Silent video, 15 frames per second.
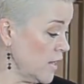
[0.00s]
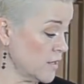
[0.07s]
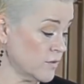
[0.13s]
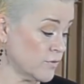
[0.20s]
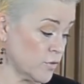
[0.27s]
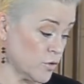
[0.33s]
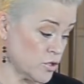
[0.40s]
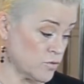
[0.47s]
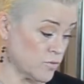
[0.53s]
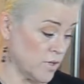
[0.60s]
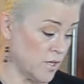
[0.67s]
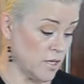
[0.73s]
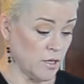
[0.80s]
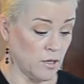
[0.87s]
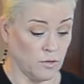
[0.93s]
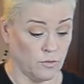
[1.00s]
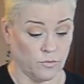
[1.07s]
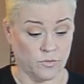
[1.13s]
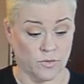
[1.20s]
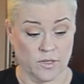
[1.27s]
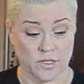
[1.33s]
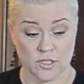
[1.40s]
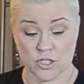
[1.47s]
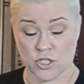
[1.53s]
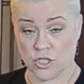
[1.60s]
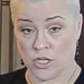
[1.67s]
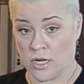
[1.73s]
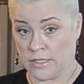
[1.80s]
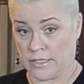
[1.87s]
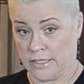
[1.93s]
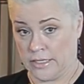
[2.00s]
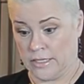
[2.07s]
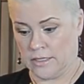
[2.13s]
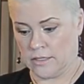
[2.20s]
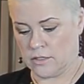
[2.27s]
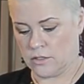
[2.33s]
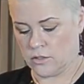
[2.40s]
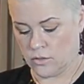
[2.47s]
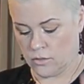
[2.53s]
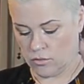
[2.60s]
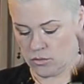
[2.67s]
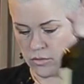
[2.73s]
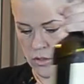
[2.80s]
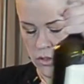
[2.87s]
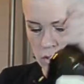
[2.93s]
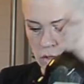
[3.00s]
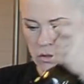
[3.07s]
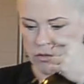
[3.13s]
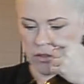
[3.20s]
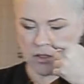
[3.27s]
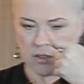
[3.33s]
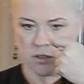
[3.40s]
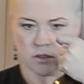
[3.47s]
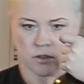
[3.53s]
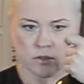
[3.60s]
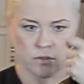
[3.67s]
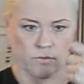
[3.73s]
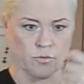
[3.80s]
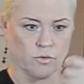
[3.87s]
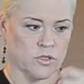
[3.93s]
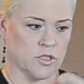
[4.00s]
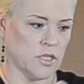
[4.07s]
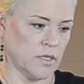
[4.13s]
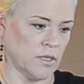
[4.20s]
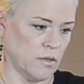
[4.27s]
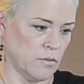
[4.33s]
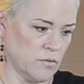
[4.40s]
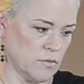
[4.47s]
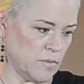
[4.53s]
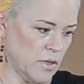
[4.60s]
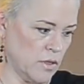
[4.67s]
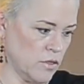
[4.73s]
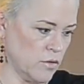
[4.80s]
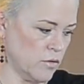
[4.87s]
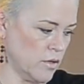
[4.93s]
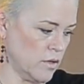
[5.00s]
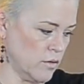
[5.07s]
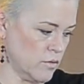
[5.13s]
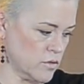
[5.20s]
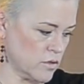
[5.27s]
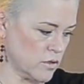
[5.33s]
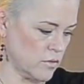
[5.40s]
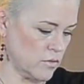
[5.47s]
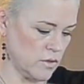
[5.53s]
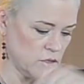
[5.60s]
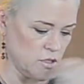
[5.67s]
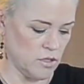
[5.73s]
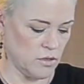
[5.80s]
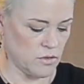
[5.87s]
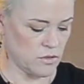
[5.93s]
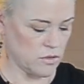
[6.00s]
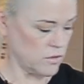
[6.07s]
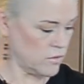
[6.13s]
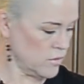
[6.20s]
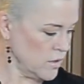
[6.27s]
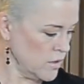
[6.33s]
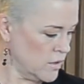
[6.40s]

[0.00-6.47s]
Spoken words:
anniversary of Chucky. So the first Chucky was made 30 years ago this year. So,